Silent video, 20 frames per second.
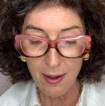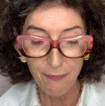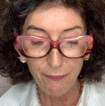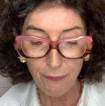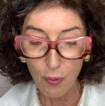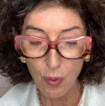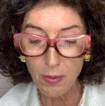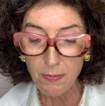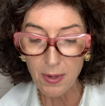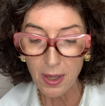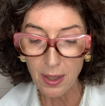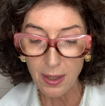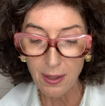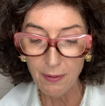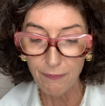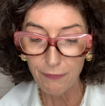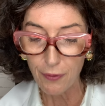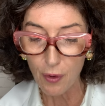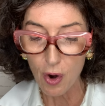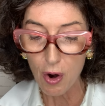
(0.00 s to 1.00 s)
formula
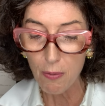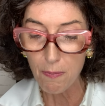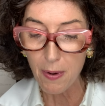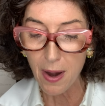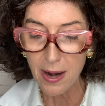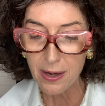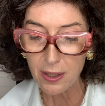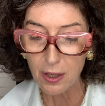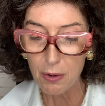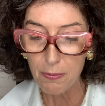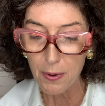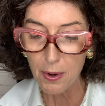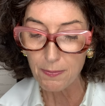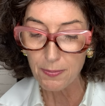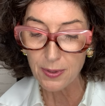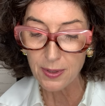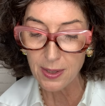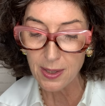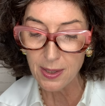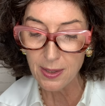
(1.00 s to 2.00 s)
for all practical
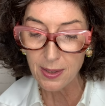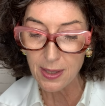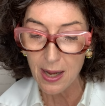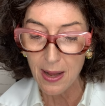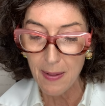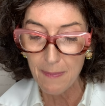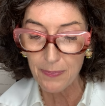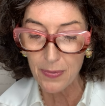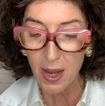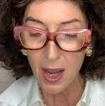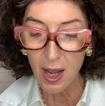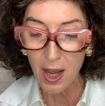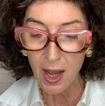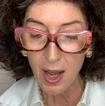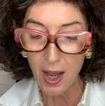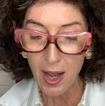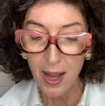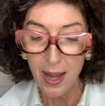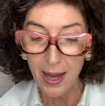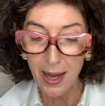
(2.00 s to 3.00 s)
purposes.
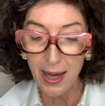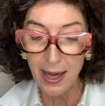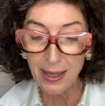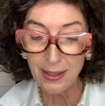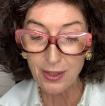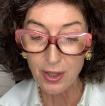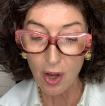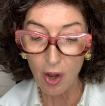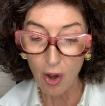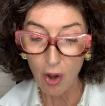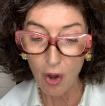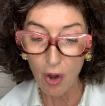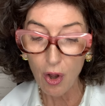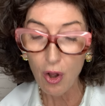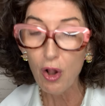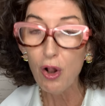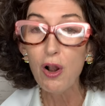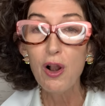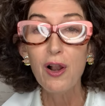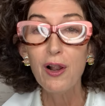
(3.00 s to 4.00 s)
It's
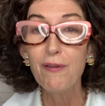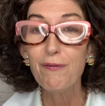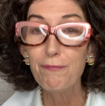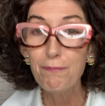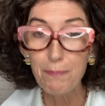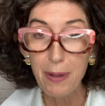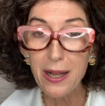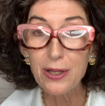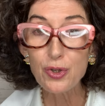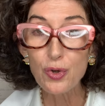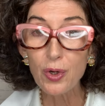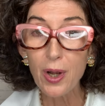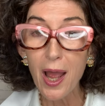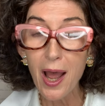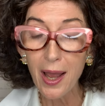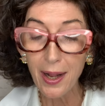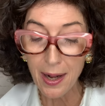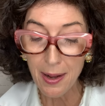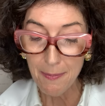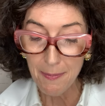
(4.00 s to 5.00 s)
all
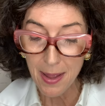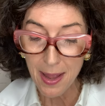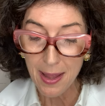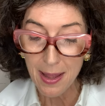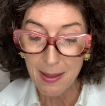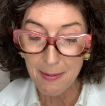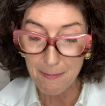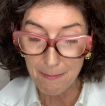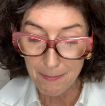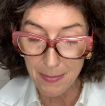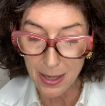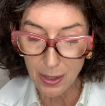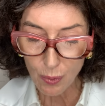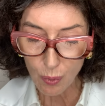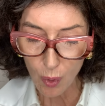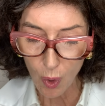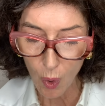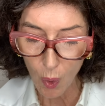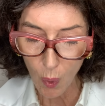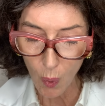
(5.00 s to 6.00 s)
petrolatum,
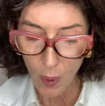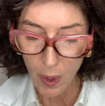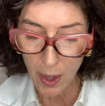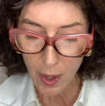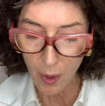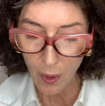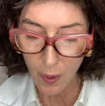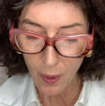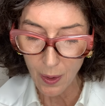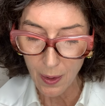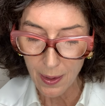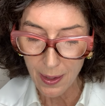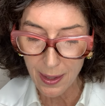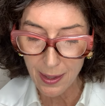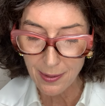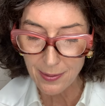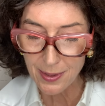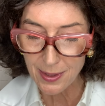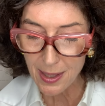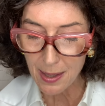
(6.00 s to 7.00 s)
mineral oil,
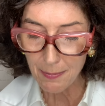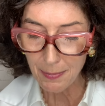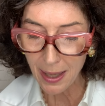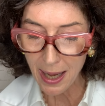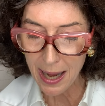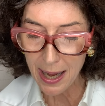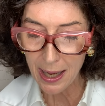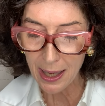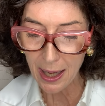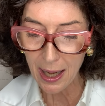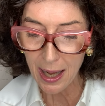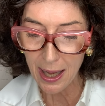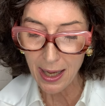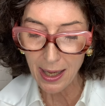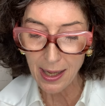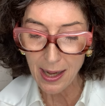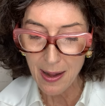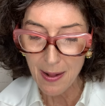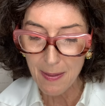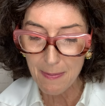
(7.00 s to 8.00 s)
some
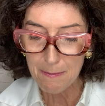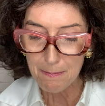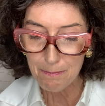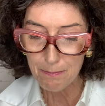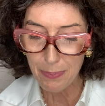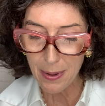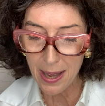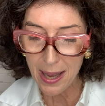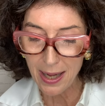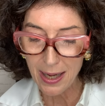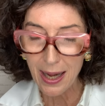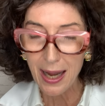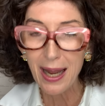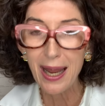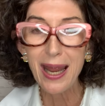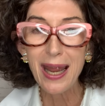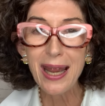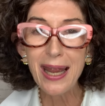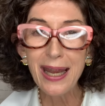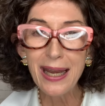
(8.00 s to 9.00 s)
lanolin, but
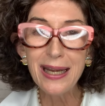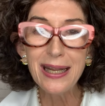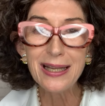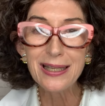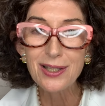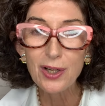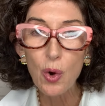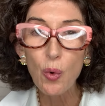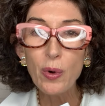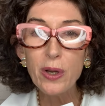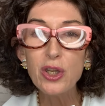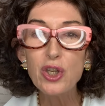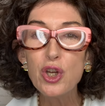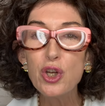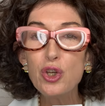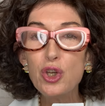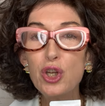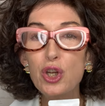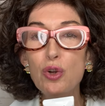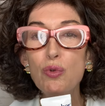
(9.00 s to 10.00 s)
it is going to
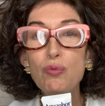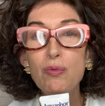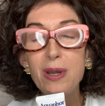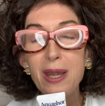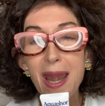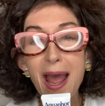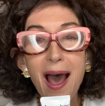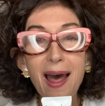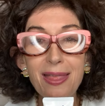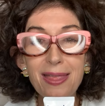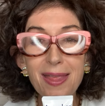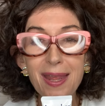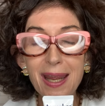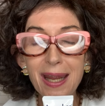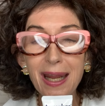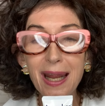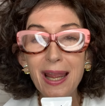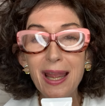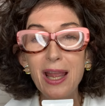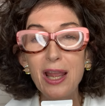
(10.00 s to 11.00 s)
do
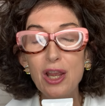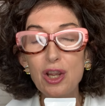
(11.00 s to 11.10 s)
nothing